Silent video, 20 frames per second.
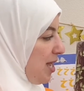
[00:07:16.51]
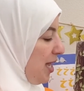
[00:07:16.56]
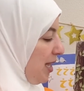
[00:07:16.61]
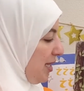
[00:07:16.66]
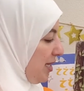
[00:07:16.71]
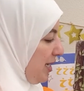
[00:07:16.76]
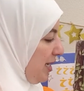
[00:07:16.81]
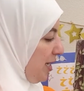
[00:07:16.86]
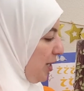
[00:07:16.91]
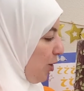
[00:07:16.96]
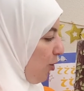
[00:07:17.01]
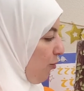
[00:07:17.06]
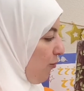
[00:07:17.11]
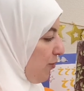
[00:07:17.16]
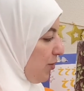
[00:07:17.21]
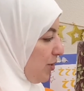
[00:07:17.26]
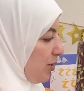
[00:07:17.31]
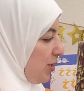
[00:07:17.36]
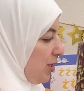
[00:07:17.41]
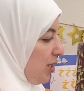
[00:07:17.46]
Leaning
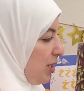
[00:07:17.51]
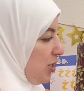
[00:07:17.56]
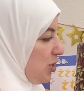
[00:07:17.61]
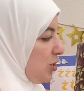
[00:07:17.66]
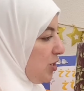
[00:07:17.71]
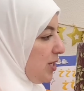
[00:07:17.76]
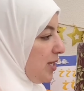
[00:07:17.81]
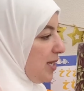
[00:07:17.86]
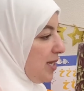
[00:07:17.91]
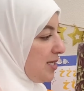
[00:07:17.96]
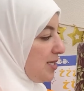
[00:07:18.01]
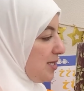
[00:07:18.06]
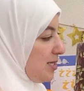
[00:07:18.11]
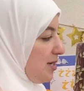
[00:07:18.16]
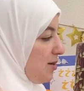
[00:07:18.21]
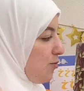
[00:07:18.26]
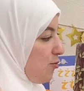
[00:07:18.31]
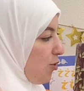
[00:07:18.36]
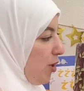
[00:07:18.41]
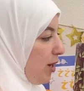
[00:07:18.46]
over, she kissed
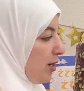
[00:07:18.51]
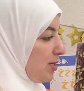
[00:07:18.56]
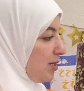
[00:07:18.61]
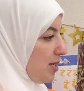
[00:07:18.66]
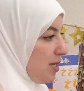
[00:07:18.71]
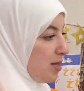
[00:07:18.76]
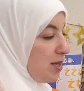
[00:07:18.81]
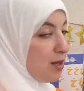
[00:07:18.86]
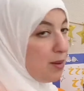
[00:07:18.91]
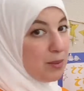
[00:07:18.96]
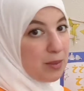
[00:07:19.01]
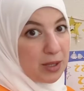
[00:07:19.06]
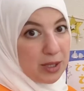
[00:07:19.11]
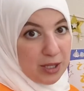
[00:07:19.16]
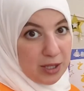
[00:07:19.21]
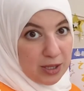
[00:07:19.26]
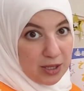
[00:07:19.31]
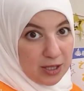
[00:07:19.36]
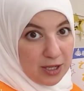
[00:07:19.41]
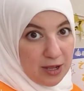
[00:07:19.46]
him right in the
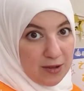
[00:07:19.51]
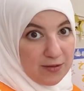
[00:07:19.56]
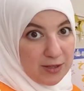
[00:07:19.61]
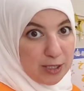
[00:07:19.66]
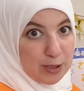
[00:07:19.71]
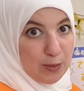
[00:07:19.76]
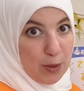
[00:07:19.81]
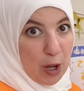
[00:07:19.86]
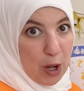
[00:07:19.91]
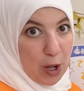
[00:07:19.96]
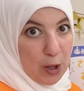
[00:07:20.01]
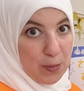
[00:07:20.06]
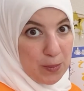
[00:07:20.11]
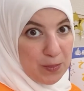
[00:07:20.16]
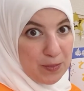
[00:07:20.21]
middle of his palm.